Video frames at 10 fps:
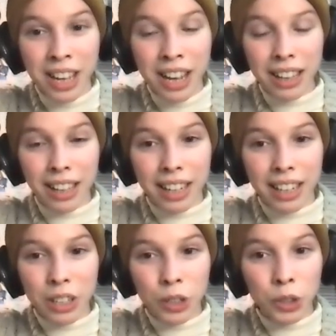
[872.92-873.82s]
like
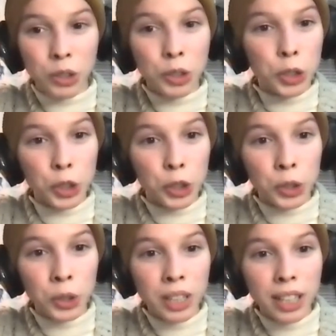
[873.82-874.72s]
the
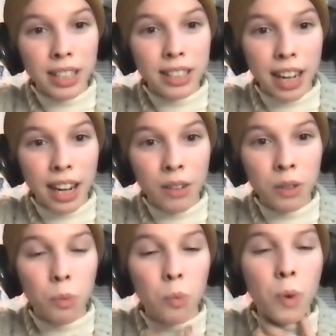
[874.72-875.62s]
chi sound
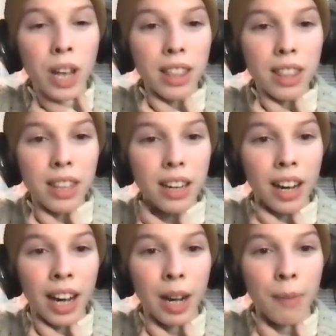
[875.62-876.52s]
with
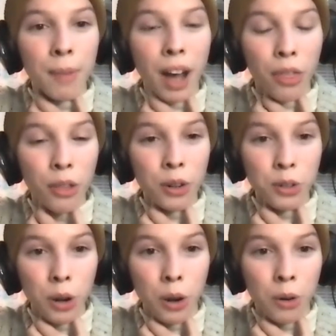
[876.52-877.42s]
a third
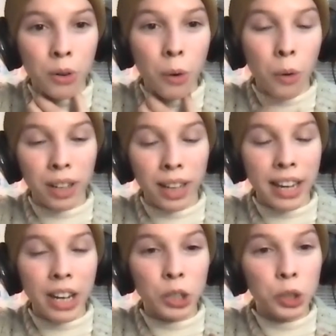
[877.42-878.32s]
tone, or like
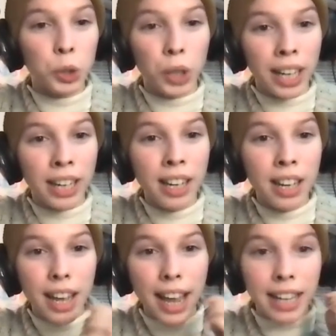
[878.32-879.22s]
a xue.
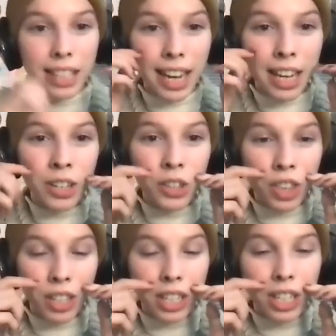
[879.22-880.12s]
It's in
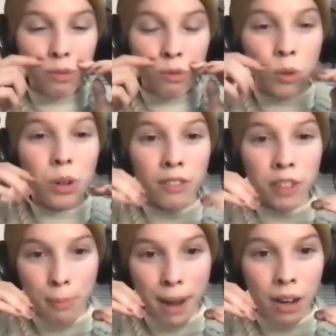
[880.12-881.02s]
the root of your
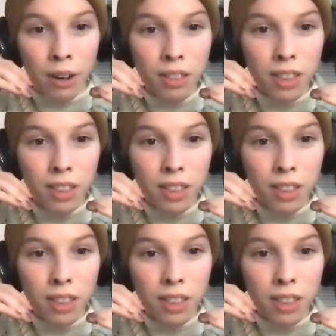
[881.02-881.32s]
mouth,